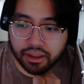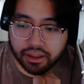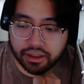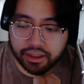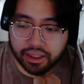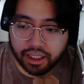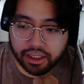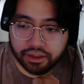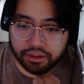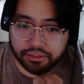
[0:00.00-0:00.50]

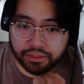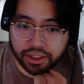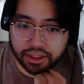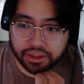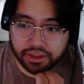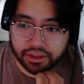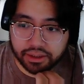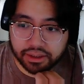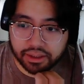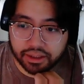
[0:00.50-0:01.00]

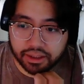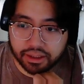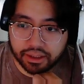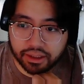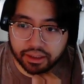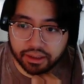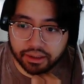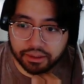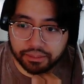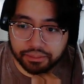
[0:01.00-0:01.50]
Dynamon.
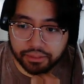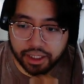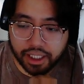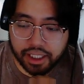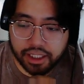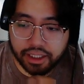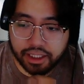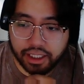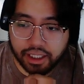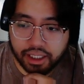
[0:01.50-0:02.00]

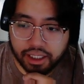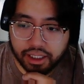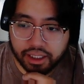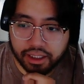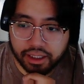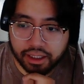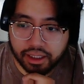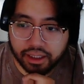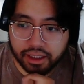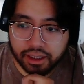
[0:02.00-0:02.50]
And
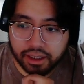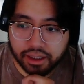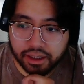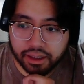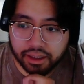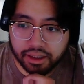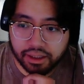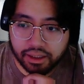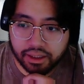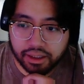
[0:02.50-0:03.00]
then
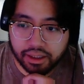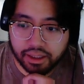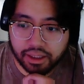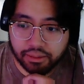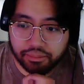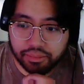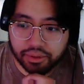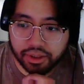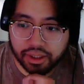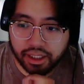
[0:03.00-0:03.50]
I
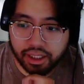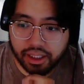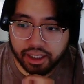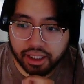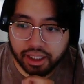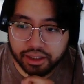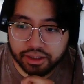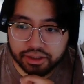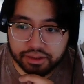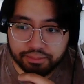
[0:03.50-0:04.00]

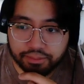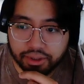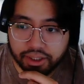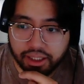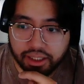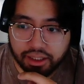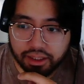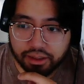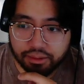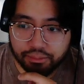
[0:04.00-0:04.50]
just
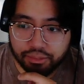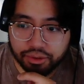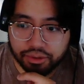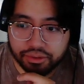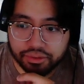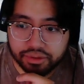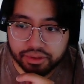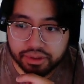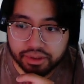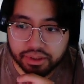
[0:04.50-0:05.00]
play the
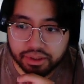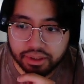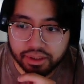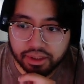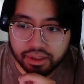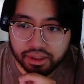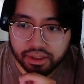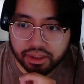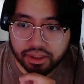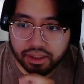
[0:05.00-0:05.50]
boost,
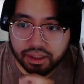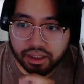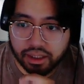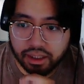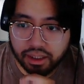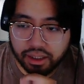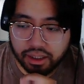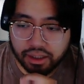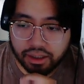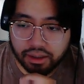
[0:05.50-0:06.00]

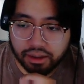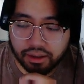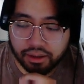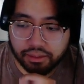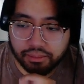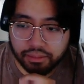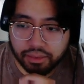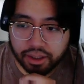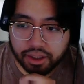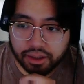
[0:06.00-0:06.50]

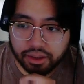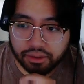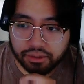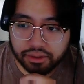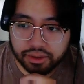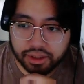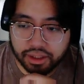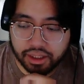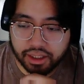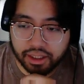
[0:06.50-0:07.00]
and
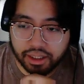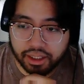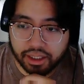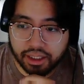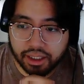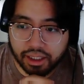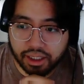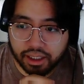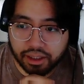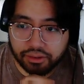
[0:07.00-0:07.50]

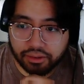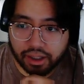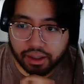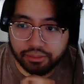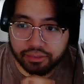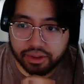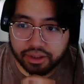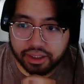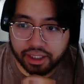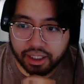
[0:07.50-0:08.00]
I
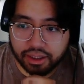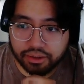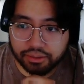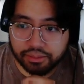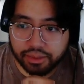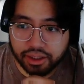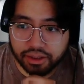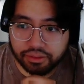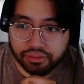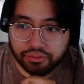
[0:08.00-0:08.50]
grab the
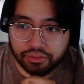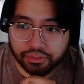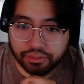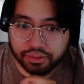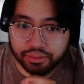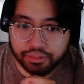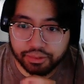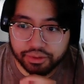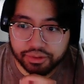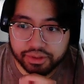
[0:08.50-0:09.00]
Dynamon from
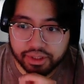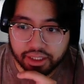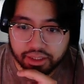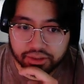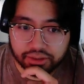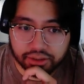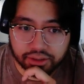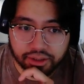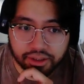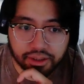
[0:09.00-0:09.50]
the boost
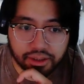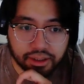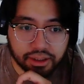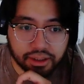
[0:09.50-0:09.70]
actually.